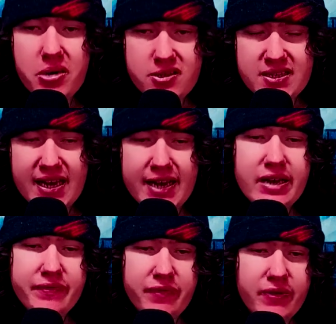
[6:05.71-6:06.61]
humorous
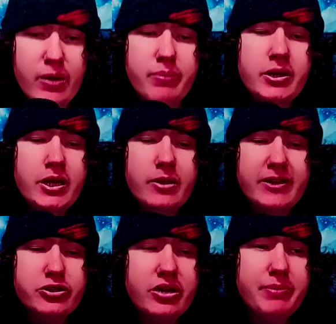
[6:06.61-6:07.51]
side of the film,
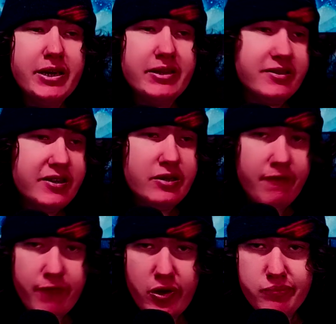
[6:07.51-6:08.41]
they should have made this
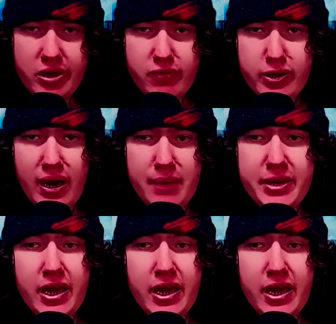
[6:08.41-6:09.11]
into a full-blown